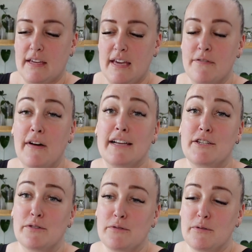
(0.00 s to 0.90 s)
if I
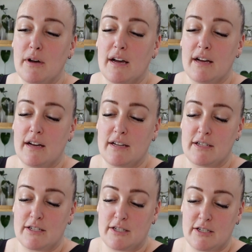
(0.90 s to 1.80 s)
do
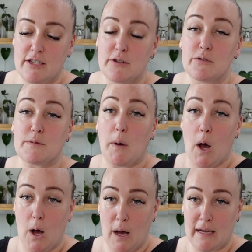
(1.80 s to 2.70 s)
use
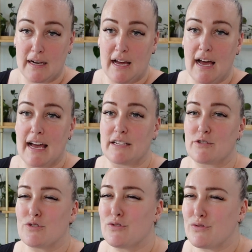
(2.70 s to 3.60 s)
pond, I
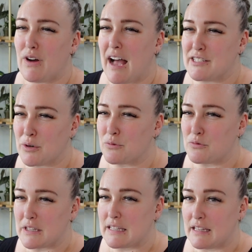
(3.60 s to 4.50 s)
don't
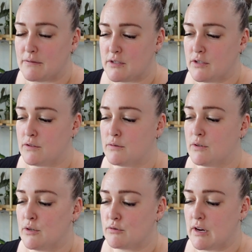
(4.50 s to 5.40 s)
really love to do
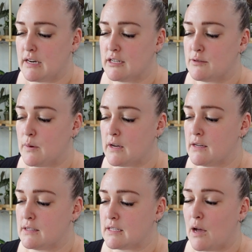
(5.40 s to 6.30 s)
no drainage
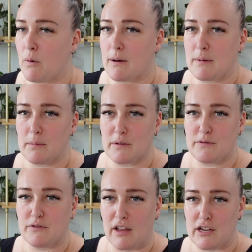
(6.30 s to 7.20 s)
because I want to be able to
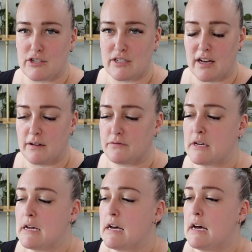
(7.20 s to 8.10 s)
flush stuff.
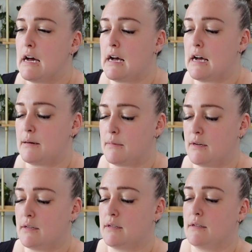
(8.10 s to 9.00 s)

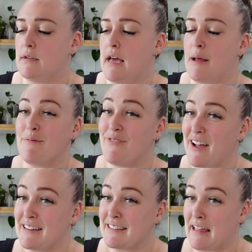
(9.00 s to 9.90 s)
And I'm
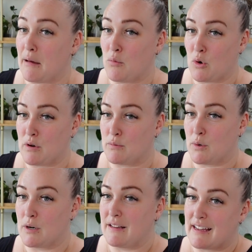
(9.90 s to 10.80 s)
finding that more and
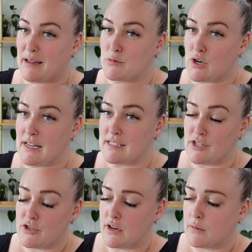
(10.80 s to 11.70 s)
more, like I'm
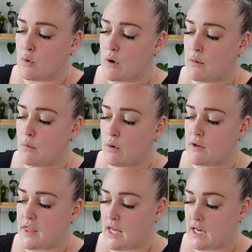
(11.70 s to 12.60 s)
transitioning more and more
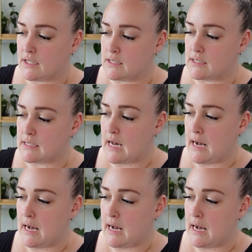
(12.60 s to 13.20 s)
things